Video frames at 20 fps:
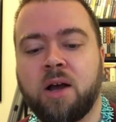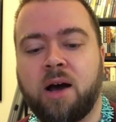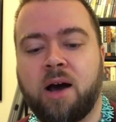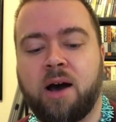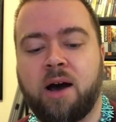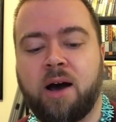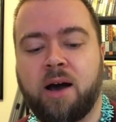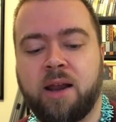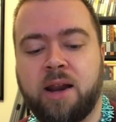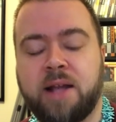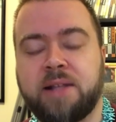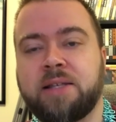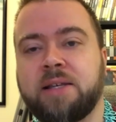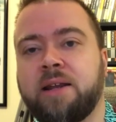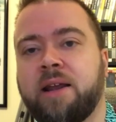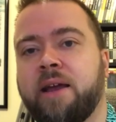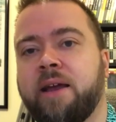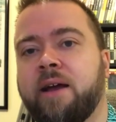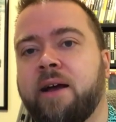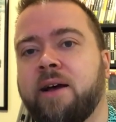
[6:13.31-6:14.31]
And I
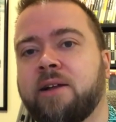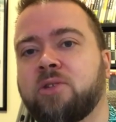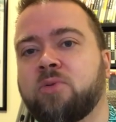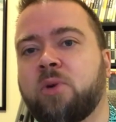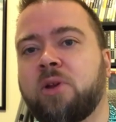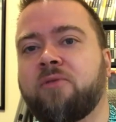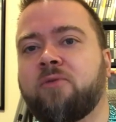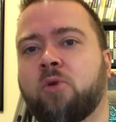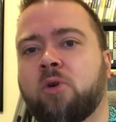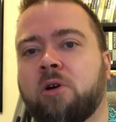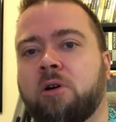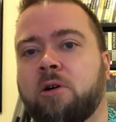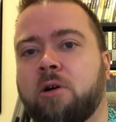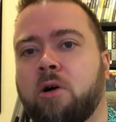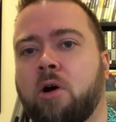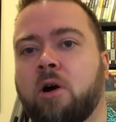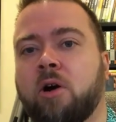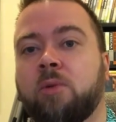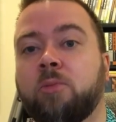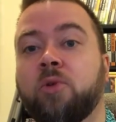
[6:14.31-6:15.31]
did a
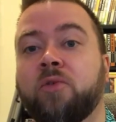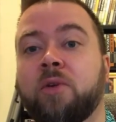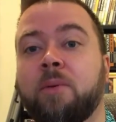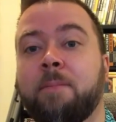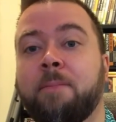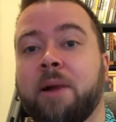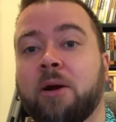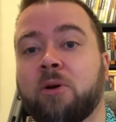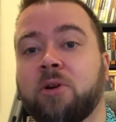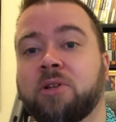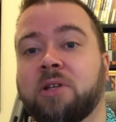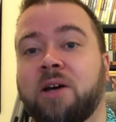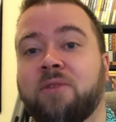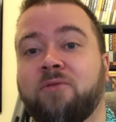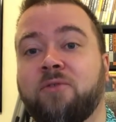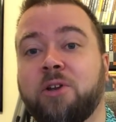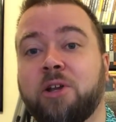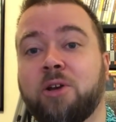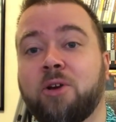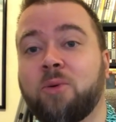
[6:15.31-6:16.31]
24-hour horror movie
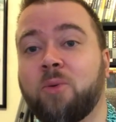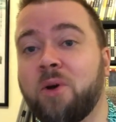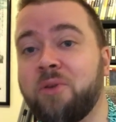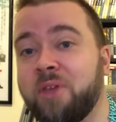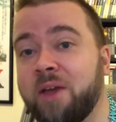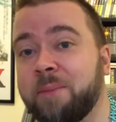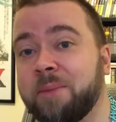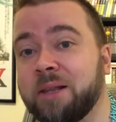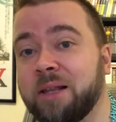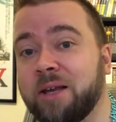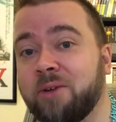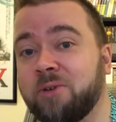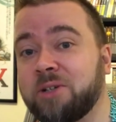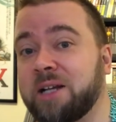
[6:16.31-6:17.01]
marathon video with Emily,